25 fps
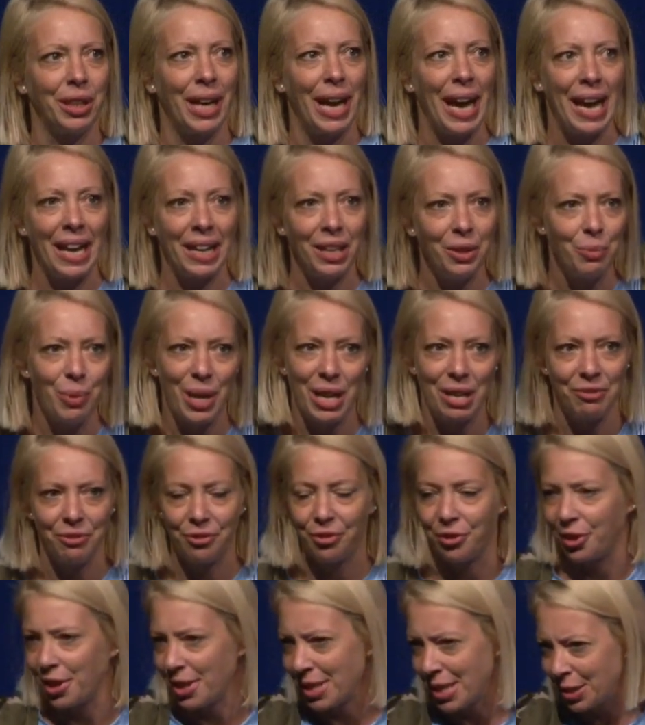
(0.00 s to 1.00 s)
anyway
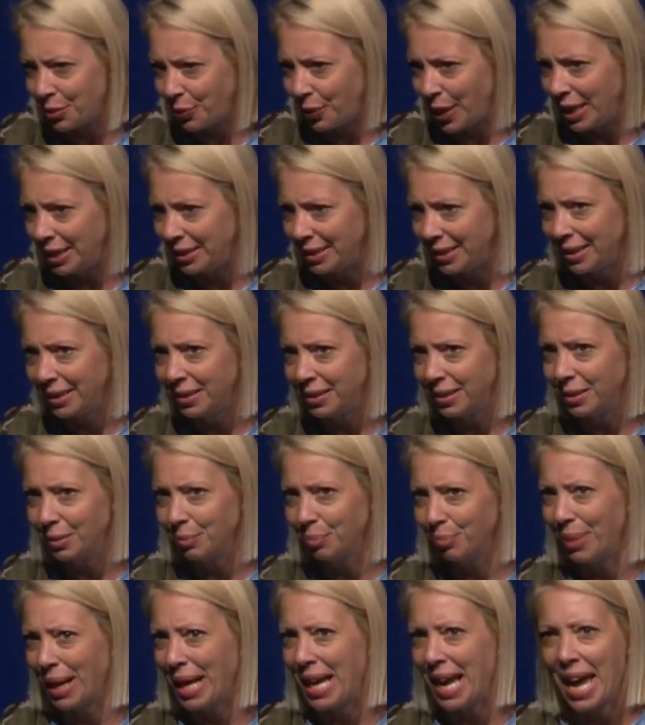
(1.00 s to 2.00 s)
frustrated
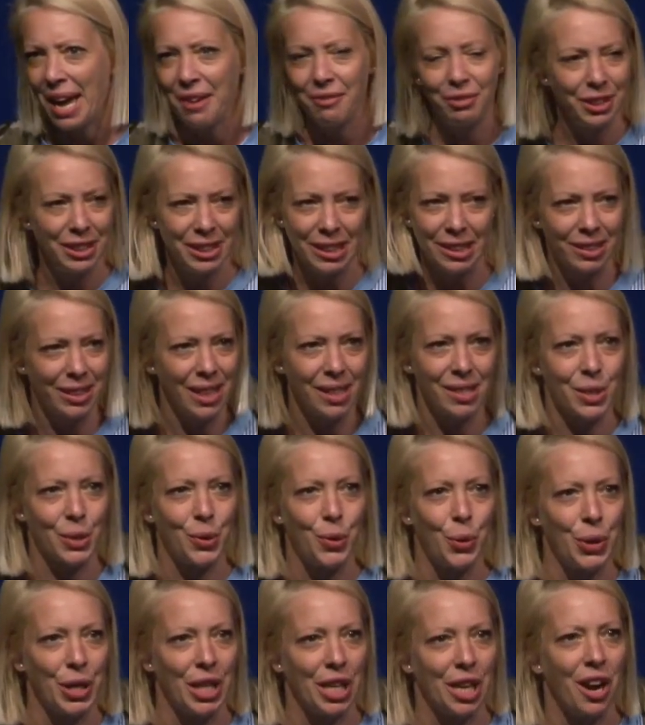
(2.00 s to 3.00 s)
by everything that's
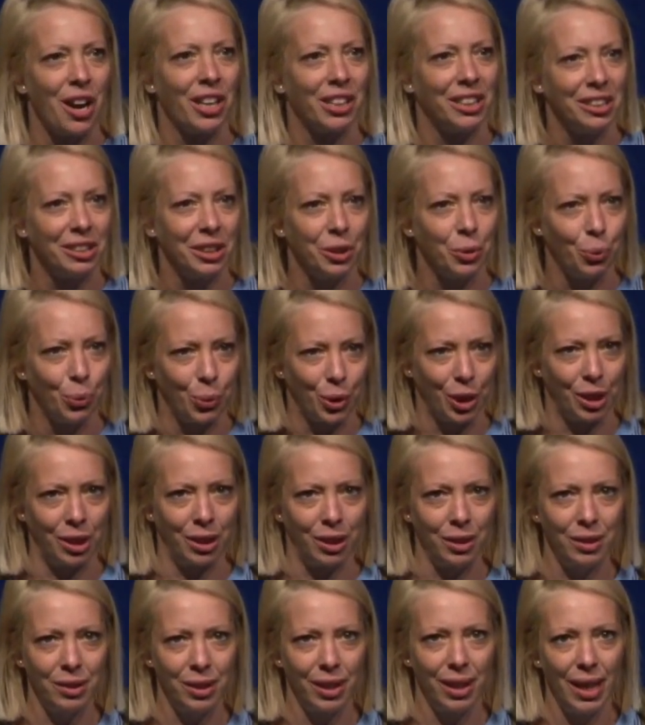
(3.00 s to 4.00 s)
going on in the
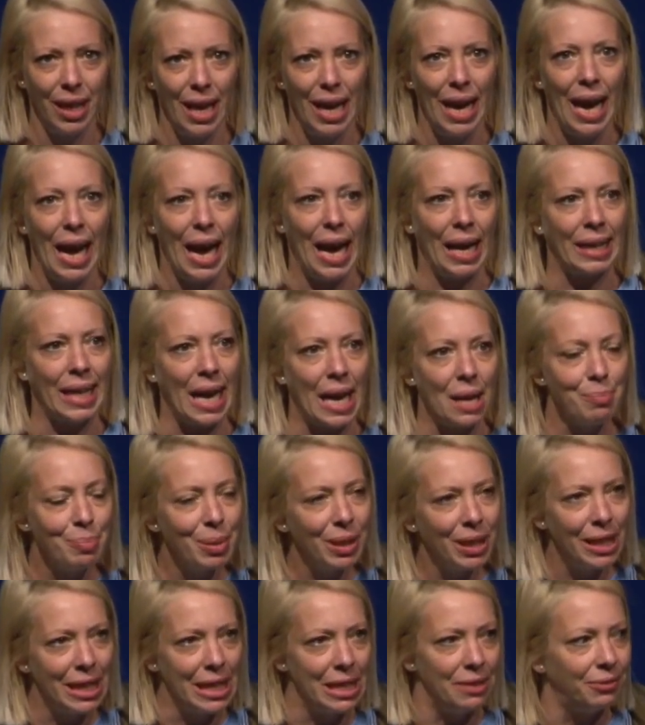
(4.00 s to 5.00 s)
world. And I
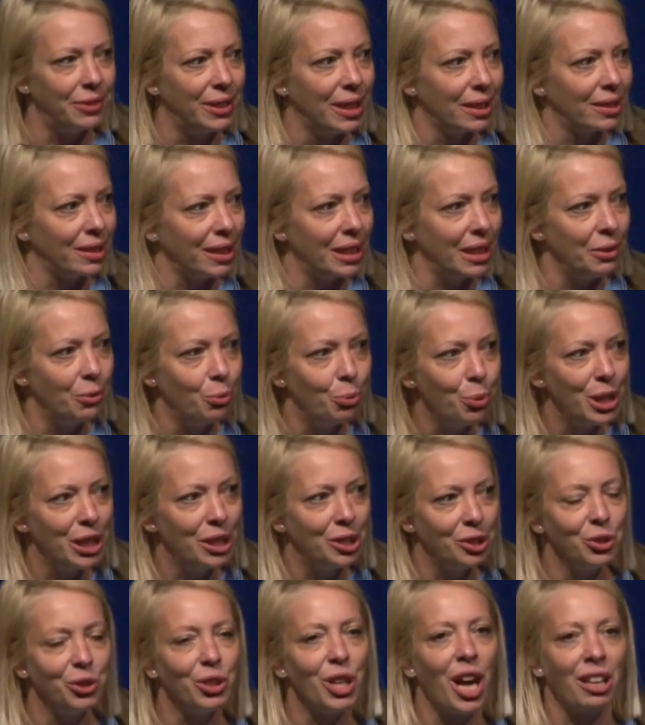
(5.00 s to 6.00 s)
believe that if we
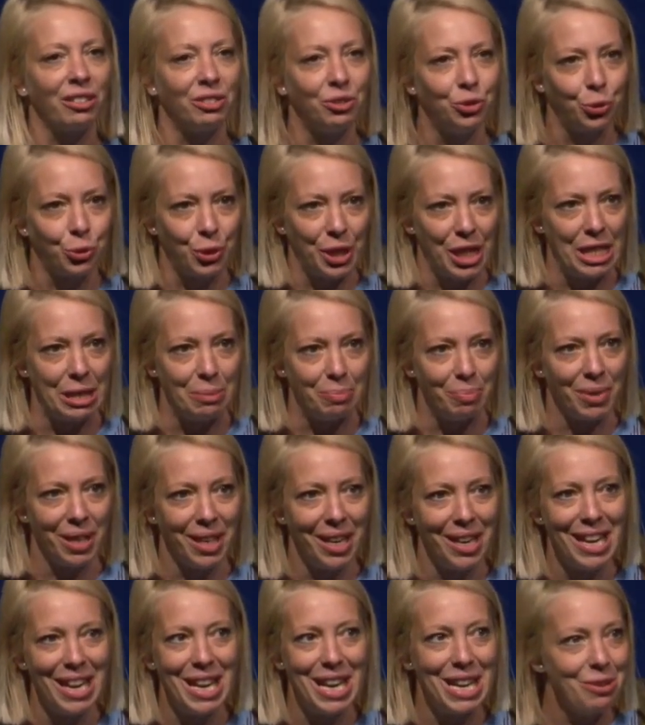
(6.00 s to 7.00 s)
do not dream,
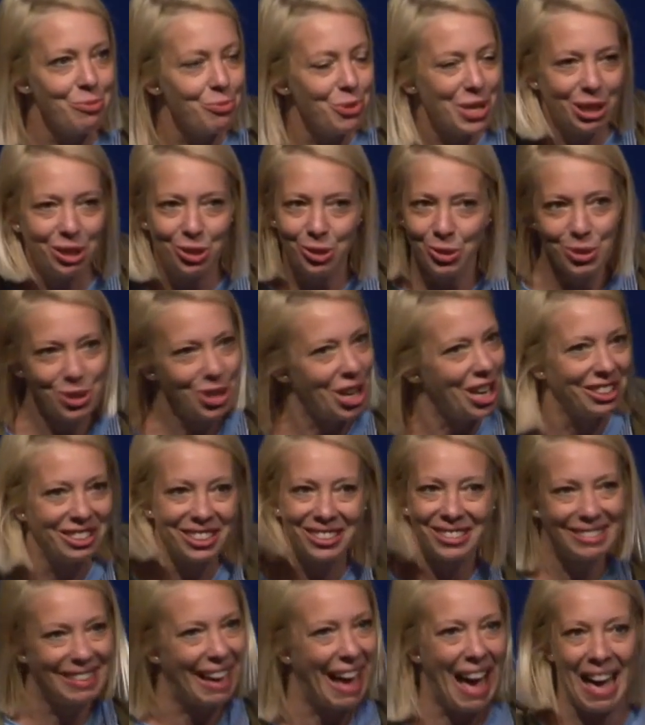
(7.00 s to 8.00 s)
if we do
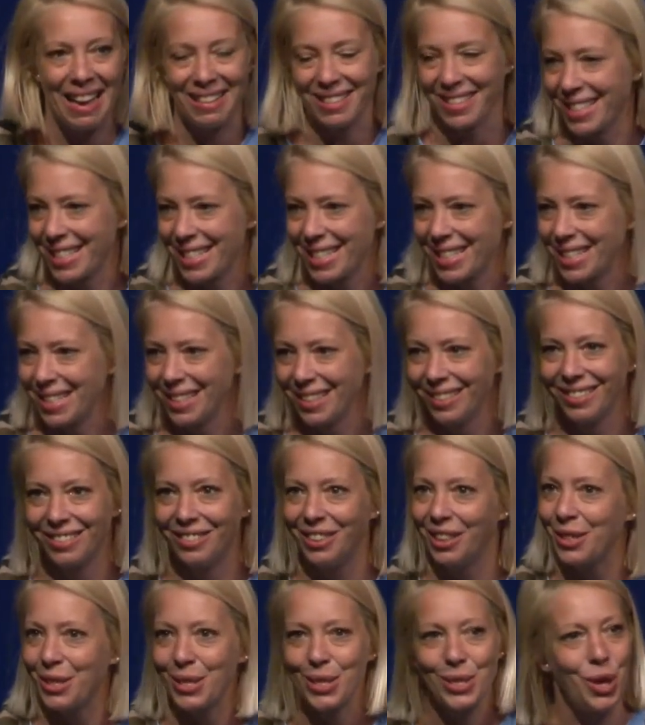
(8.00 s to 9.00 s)
not dance,
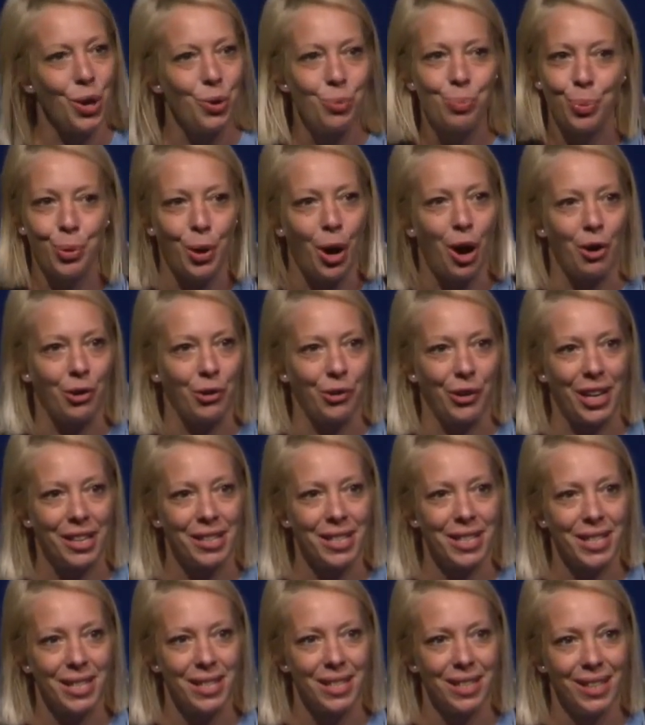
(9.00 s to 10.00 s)
there's no
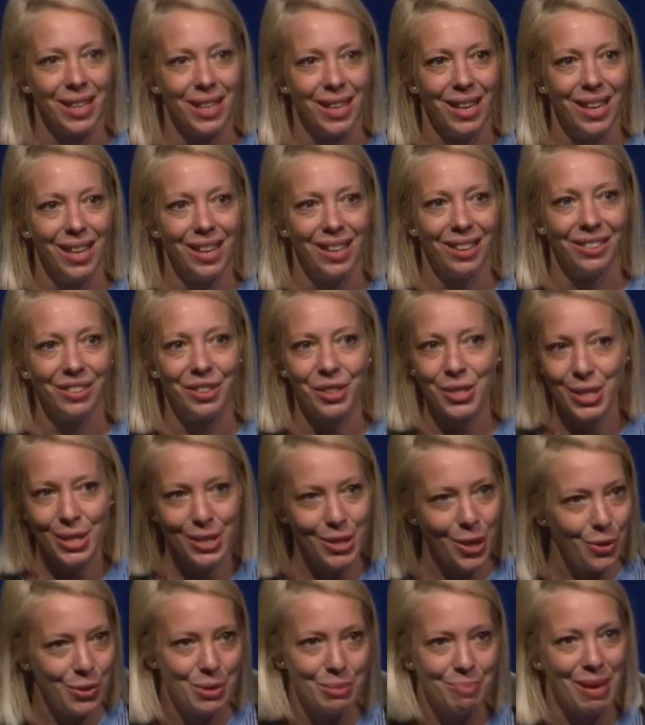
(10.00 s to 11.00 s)
progress. There's
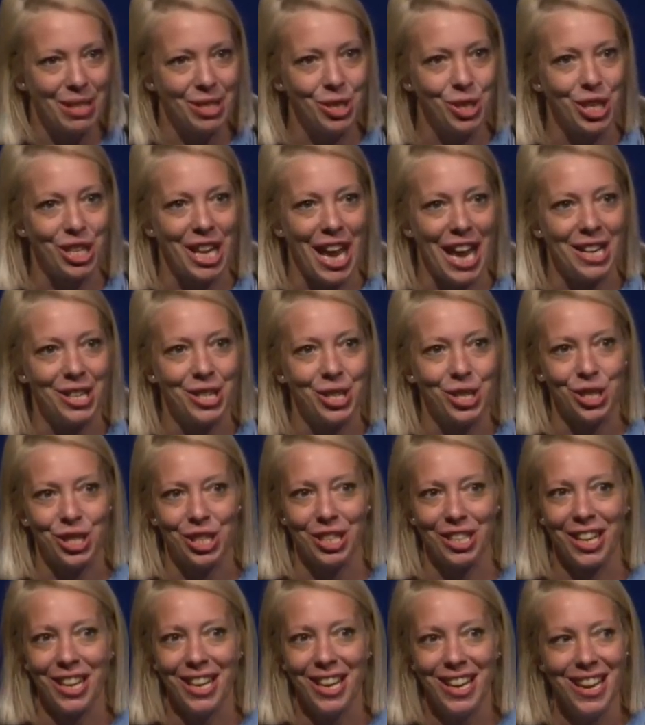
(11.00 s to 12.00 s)
no
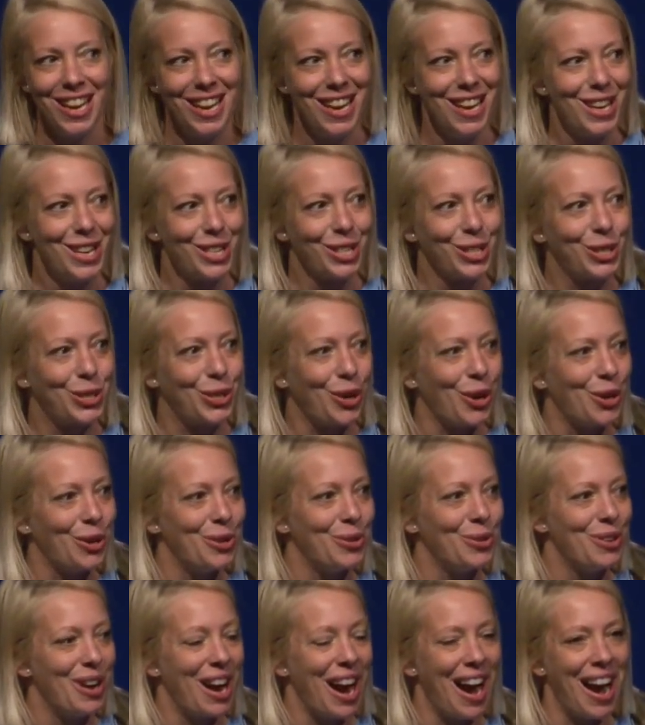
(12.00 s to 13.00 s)
imagination.
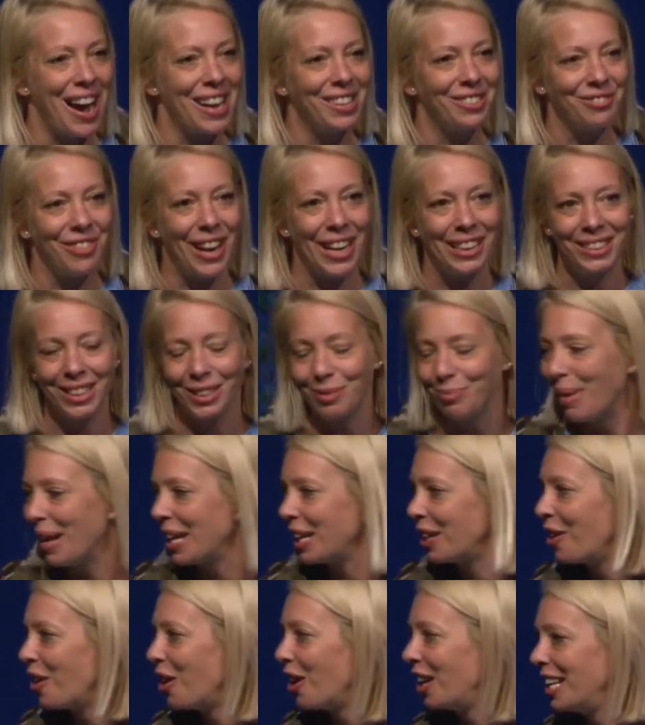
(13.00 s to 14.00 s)
So I invited my
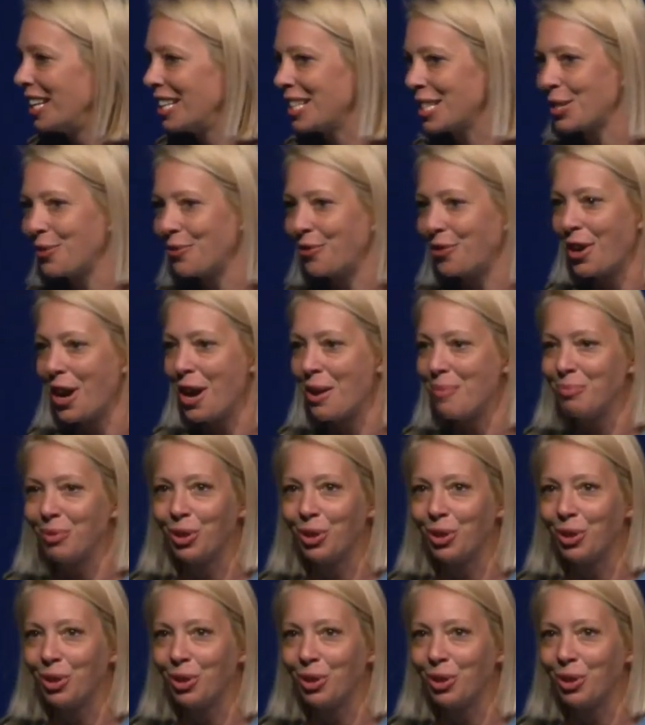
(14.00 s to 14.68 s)
colleagues from